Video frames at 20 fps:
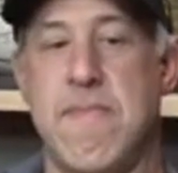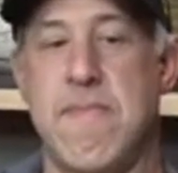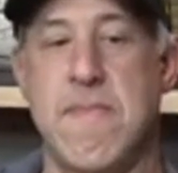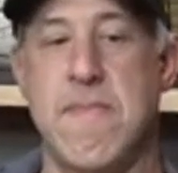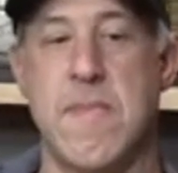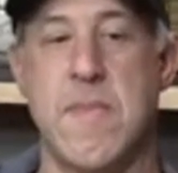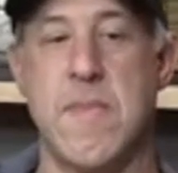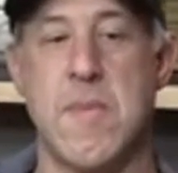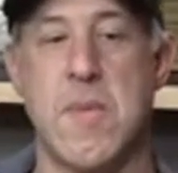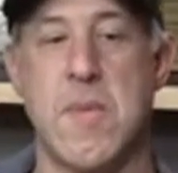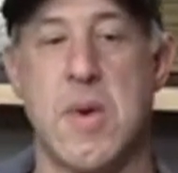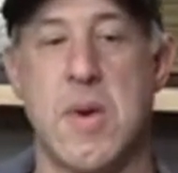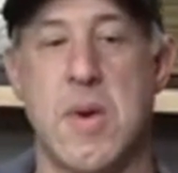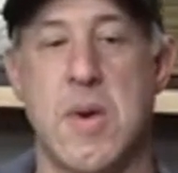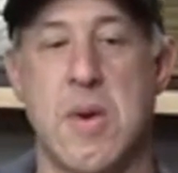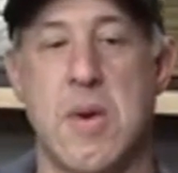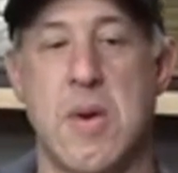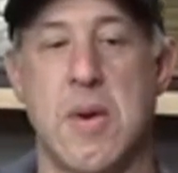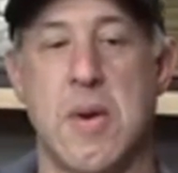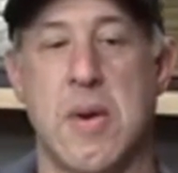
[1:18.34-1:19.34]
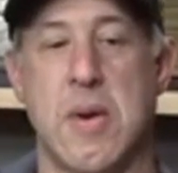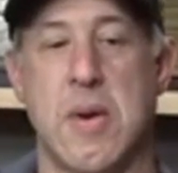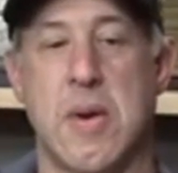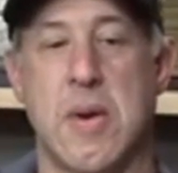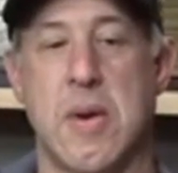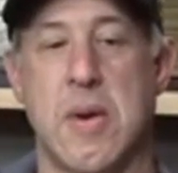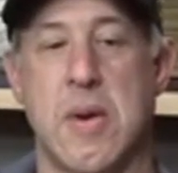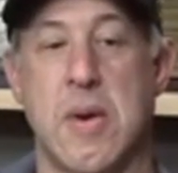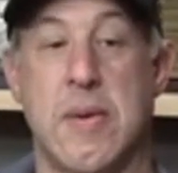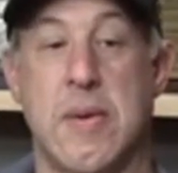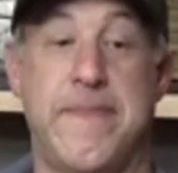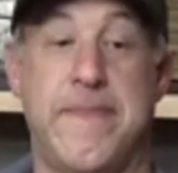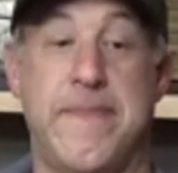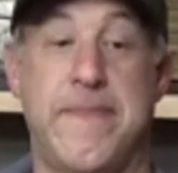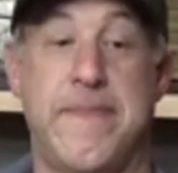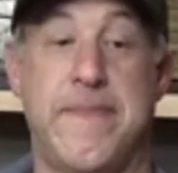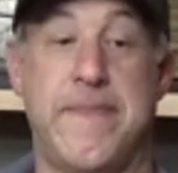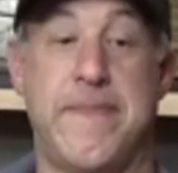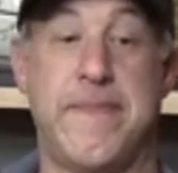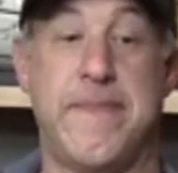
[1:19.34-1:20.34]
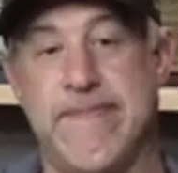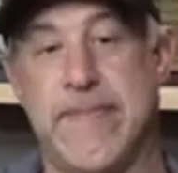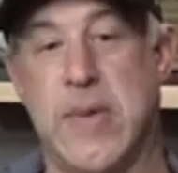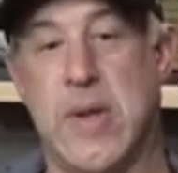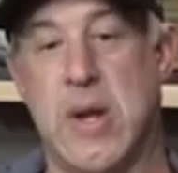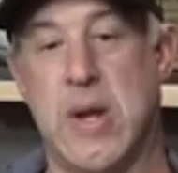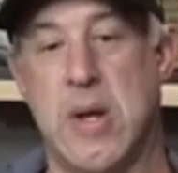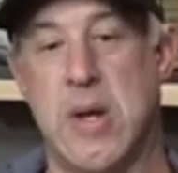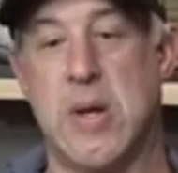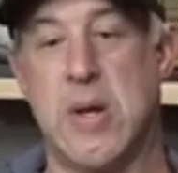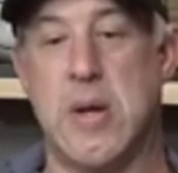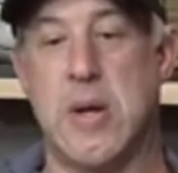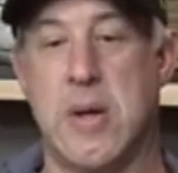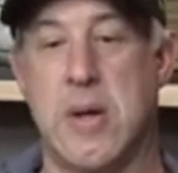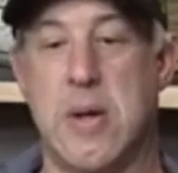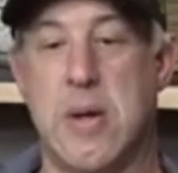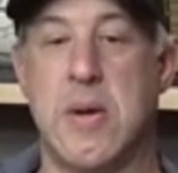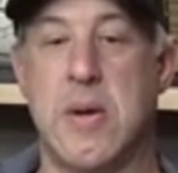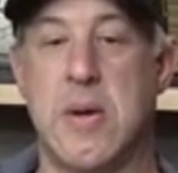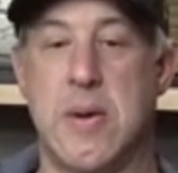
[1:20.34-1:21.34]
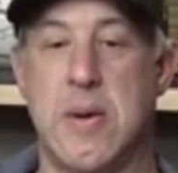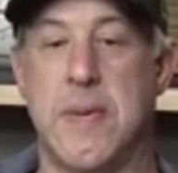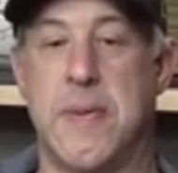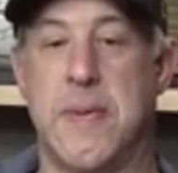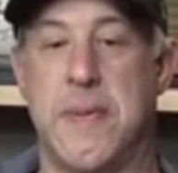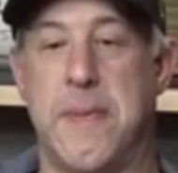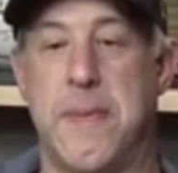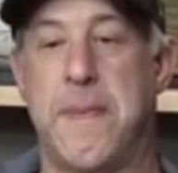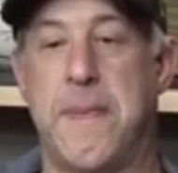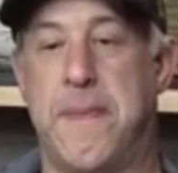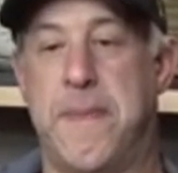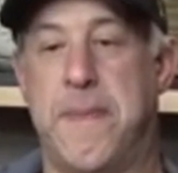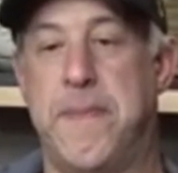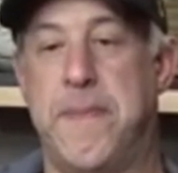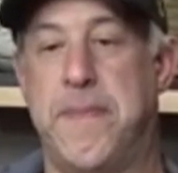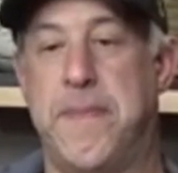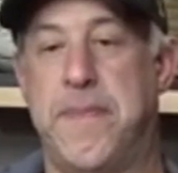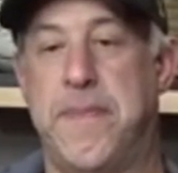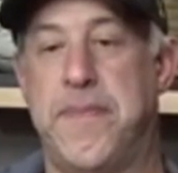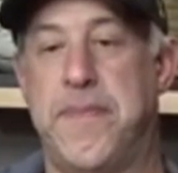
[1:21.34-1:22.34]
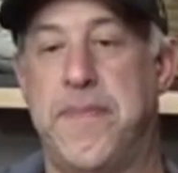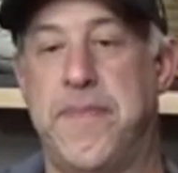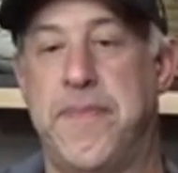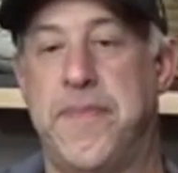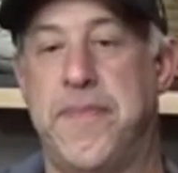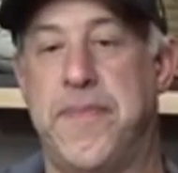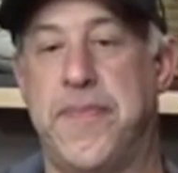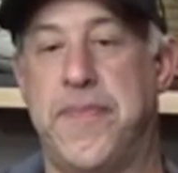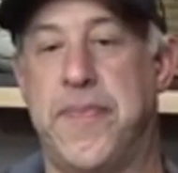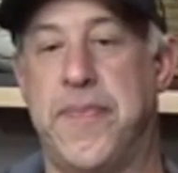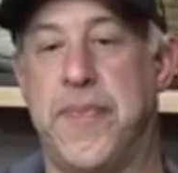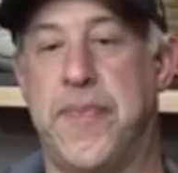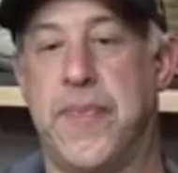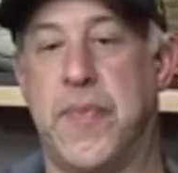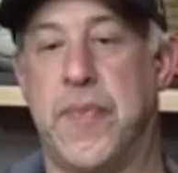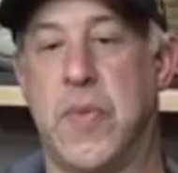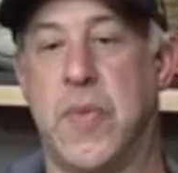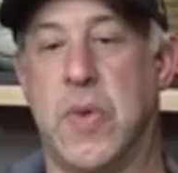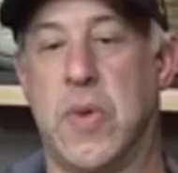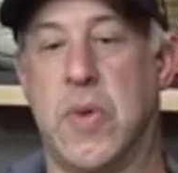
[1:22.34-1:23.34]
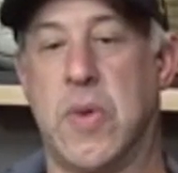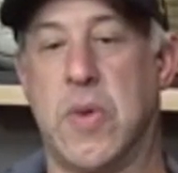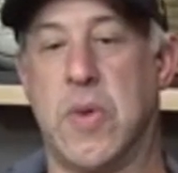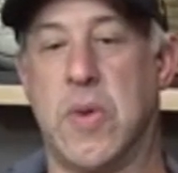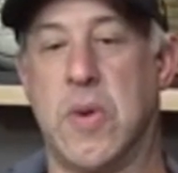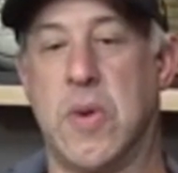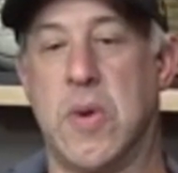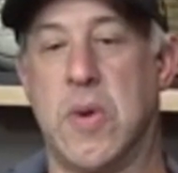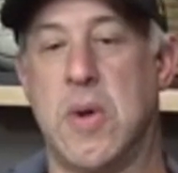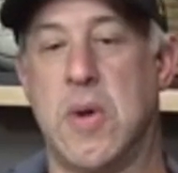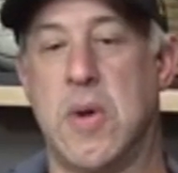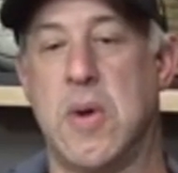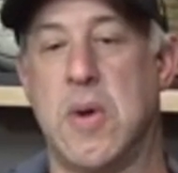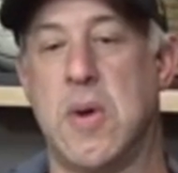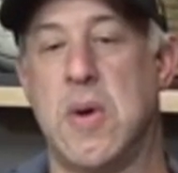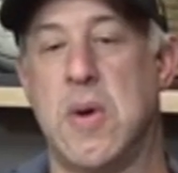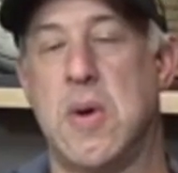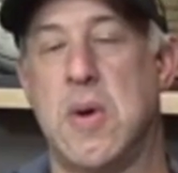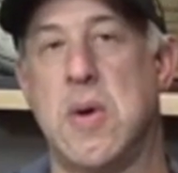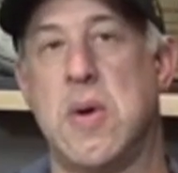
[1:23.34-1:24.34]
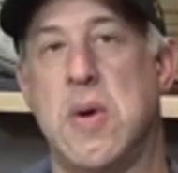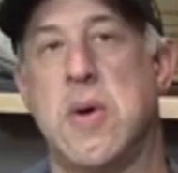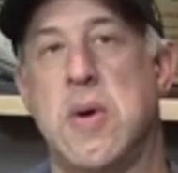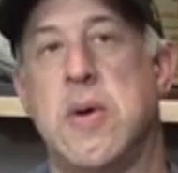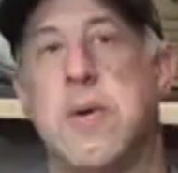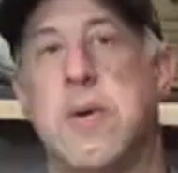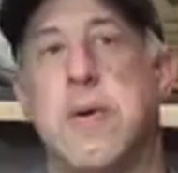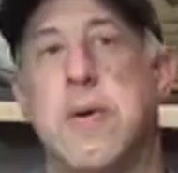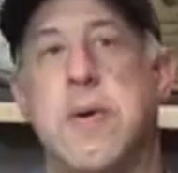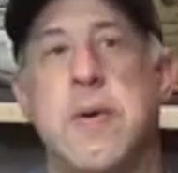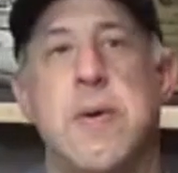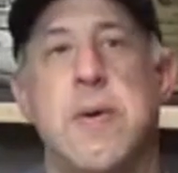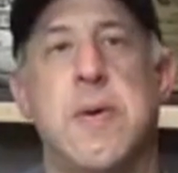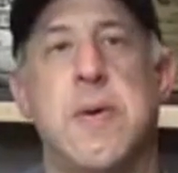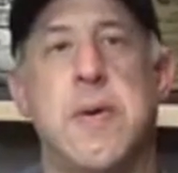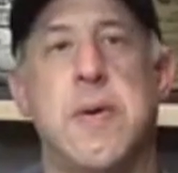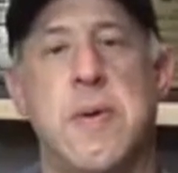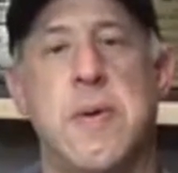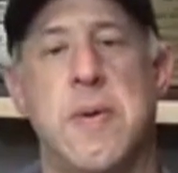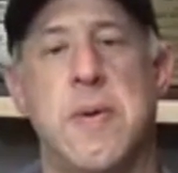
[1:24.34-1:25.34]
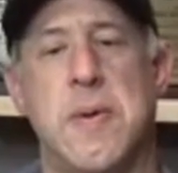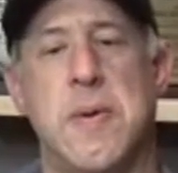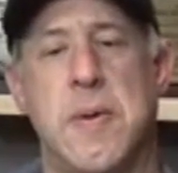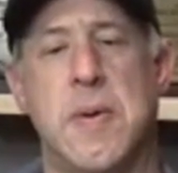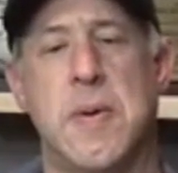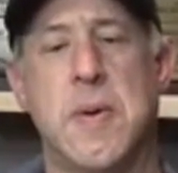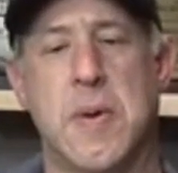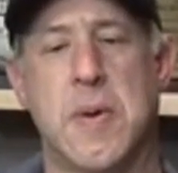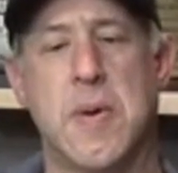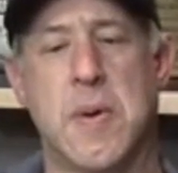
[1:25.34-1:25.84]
[no speech]